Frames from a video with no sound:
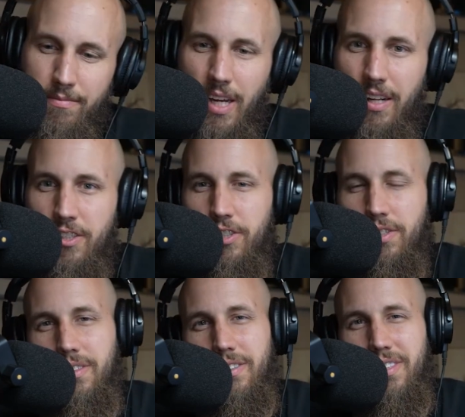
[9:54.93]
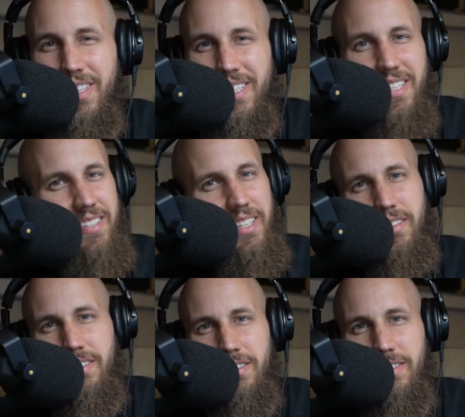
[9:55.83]
of just
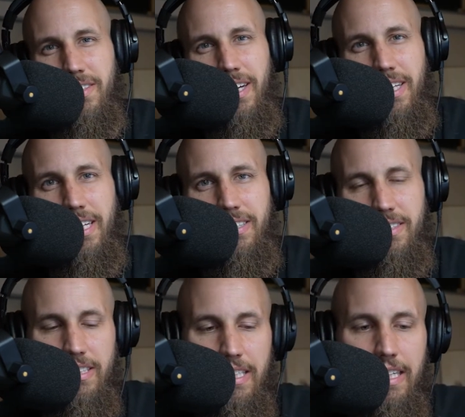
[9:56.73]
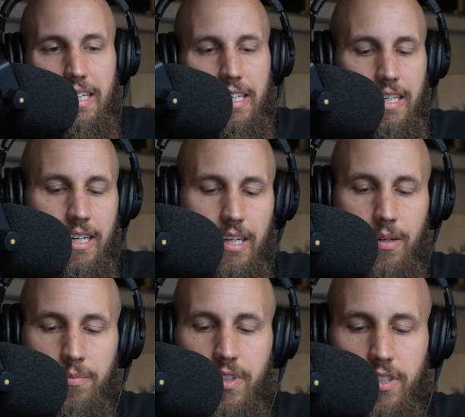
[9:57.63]
statistics, I guess.
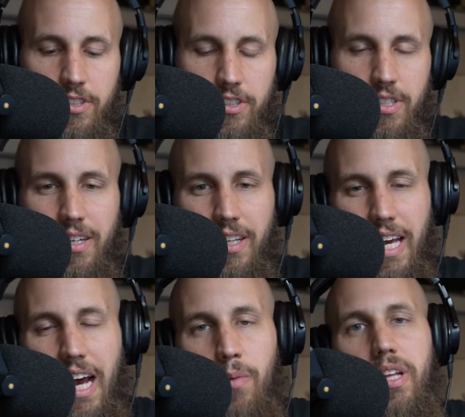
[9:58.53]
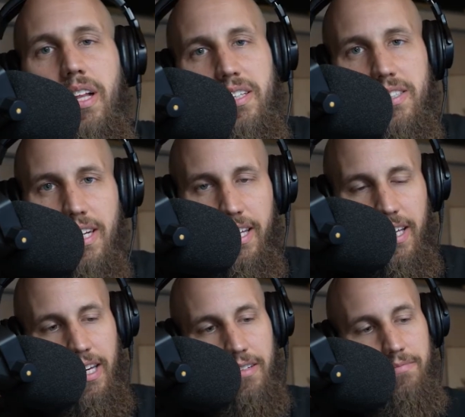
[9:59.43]
It's just kind of like, how many likes did I
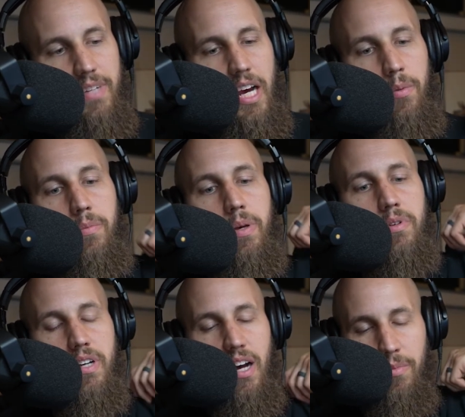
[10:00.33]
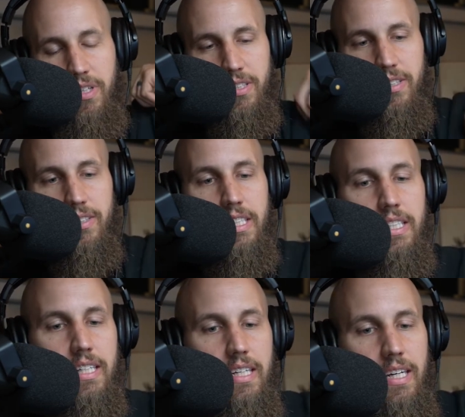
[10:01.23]
get? how many people commented,
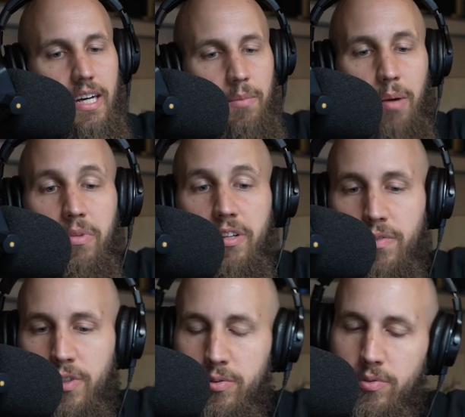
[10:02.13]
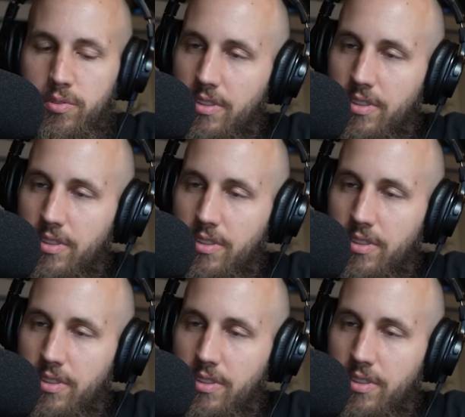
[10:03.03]
how many views,